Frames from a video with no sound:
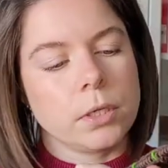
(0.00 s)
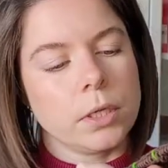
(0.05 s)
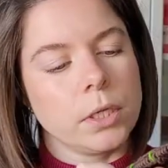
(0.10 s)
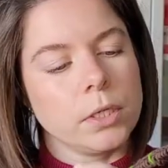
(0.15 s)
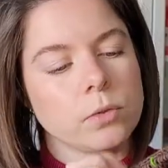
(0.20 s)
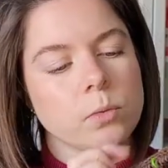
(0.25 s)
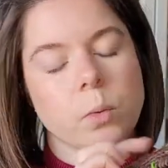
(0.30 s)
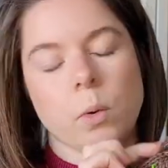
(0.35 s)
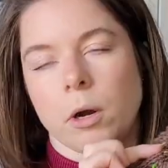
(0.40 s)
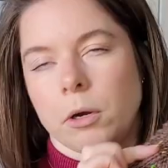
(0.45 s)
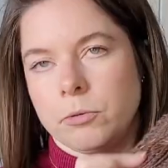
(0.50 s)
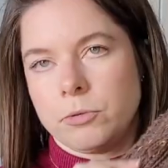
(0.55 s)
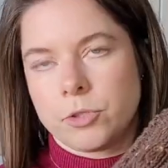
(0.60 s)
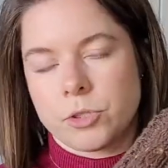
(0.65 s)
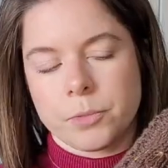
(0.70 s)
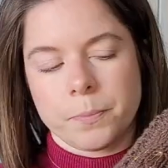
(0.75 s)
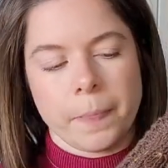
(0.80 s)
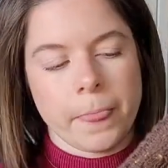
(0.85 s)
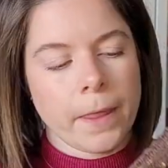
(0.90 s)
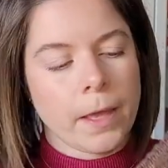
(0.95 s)
It
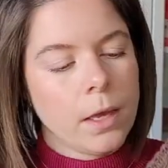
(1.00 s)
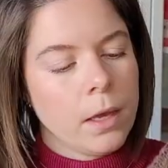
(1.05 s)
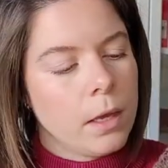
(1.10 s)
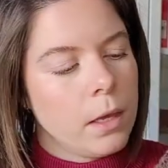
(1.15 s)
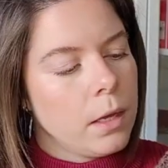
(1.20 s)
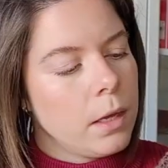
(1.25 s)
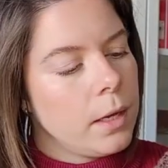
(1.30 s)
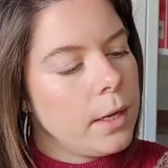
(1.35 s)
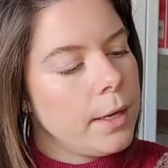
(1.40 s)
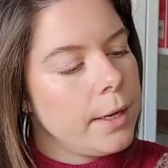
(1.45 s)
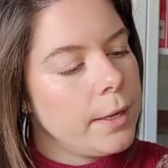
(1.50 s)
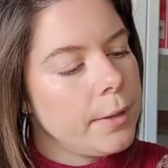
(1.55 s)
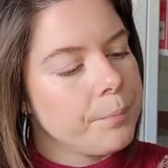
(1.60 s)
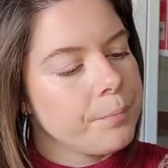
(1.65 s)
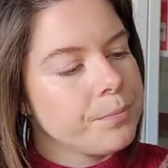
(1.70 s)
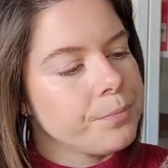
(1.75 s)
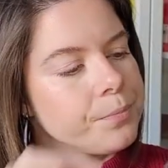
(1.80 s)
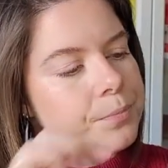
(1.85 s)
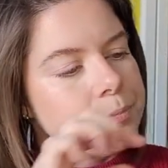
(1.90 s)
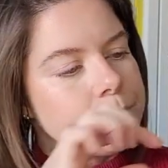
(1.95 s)
grows.
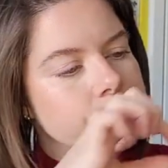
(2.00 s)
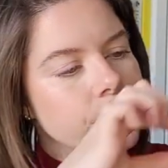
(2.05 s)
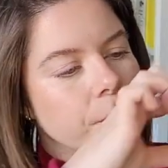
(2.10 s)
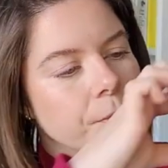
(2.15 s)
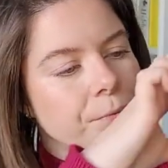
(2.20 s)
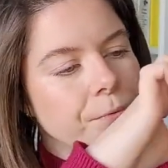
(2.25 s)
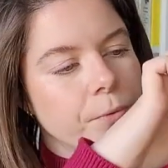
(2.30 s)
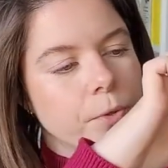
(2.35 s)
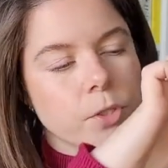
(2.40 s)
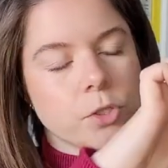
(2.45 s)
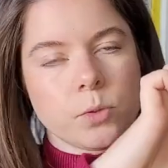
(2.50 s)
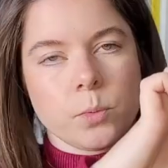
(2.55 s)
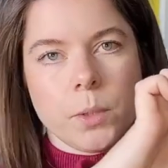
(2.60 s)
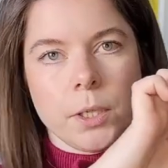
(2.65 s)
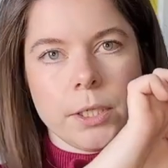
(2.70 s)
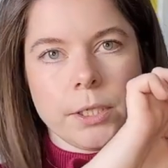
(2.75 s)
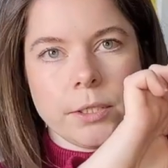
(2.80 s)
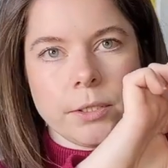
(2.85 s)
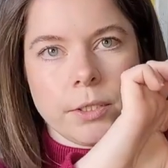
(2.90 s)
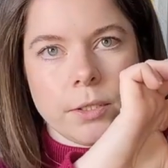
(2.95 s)
The first
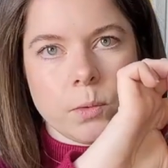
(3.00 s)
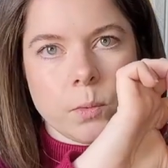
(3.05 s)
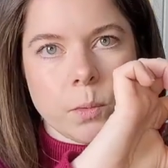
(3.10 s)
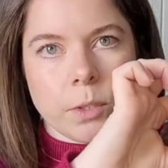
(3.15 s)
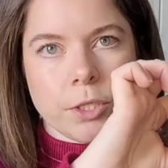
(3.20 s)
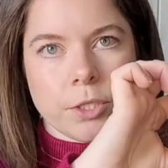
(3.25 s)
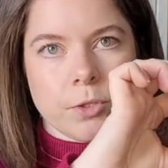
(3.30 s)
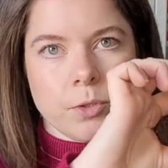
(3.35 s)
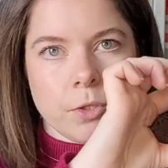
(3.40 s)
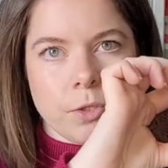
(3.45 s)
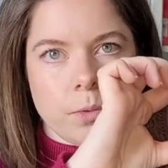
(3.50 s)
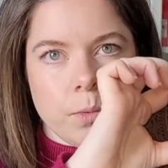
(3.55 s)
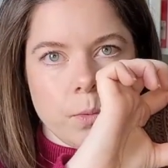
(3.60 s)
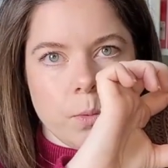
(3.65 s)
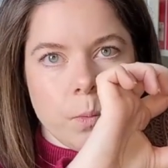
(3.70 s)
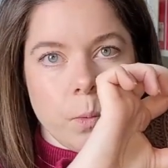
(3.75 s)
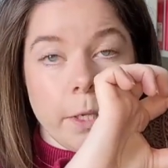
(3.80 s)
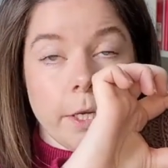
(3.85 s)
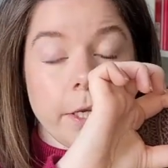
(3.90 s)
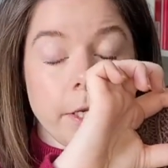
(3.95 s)
one that was
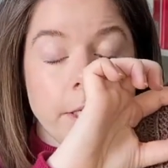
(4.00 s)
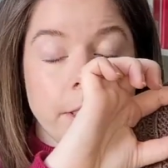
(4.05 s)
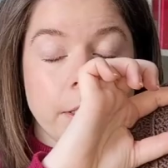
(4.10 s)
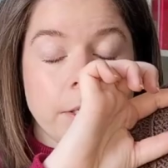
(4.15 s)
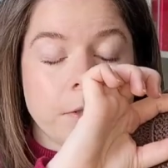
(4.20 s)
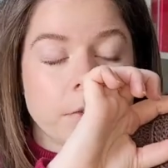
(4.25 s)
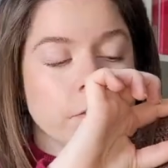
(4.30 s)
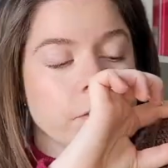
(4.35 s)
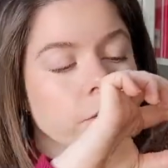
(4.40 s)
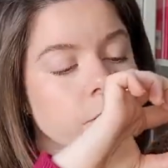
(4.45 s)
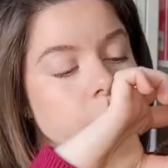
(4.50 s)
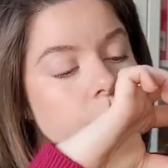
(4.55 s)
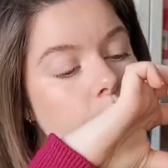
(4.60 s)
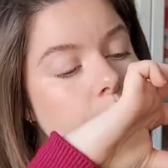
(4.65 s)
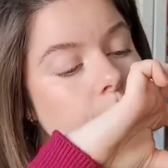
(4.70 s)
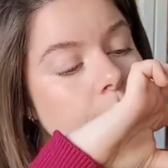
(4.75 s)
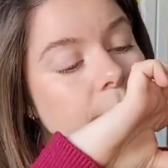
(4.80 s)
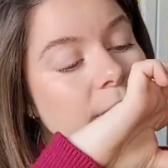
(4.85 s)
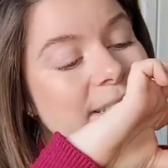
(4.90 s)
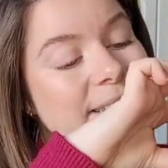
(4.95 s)
when I knitted
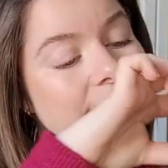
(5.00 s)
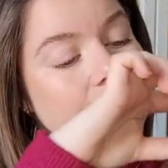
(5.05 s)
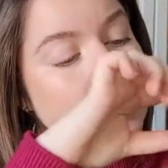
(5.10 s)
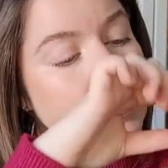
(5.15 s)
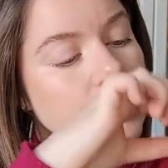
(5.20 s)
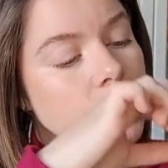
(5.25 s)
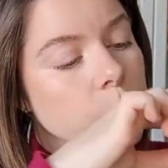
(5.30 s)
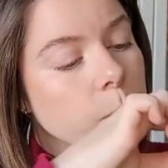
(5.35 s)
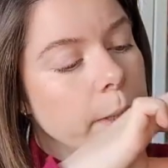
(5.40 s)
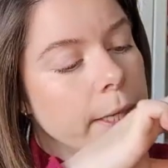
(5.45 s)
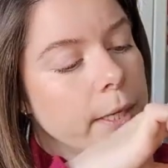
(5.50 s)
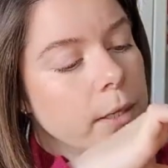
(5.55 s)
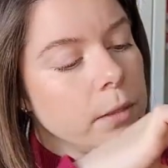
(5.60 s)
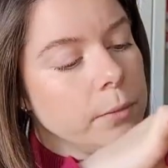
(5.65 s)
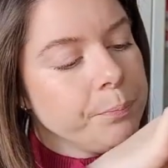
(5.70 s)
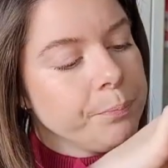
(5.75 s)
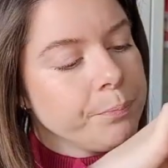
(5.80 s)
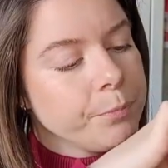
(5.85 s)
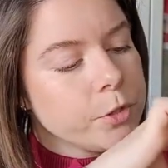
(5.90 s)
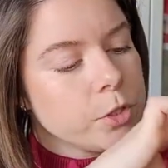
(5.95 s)
during the day as
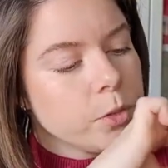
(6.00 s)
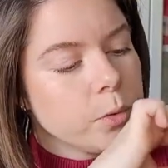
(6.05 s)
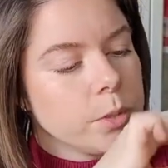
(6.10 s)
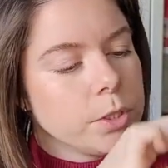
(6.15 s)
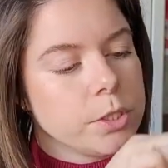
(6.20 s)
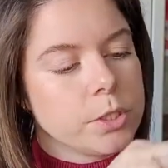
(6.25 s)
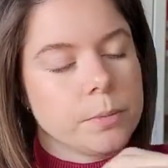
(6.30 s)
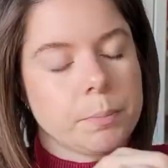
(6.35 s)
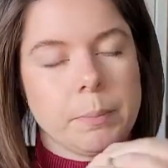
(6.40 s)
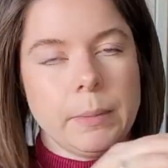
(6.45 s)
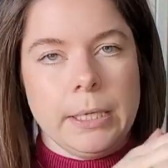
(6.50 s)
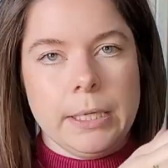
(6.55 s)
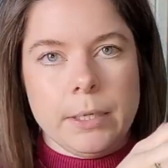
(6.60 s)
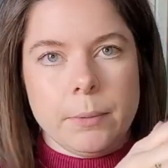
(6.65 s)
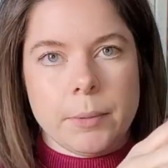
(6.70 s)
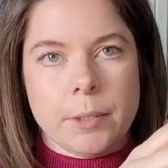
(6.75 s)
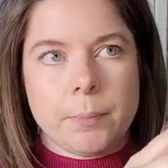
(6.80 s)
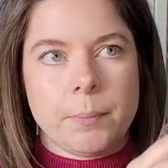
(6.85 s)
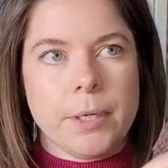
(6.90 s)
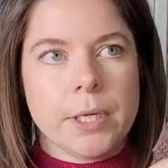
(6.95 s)
well, so it's a
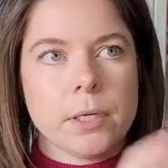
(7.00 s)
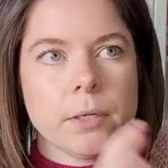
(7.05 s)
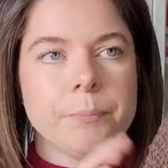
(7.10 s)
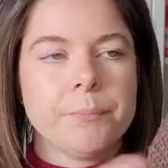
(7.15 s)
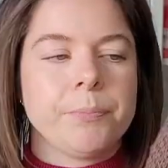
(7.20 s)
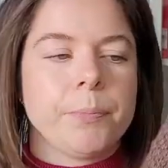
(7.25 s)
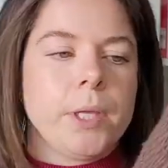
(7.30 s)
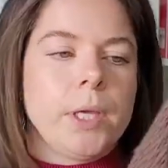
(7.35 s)
little bit bigger.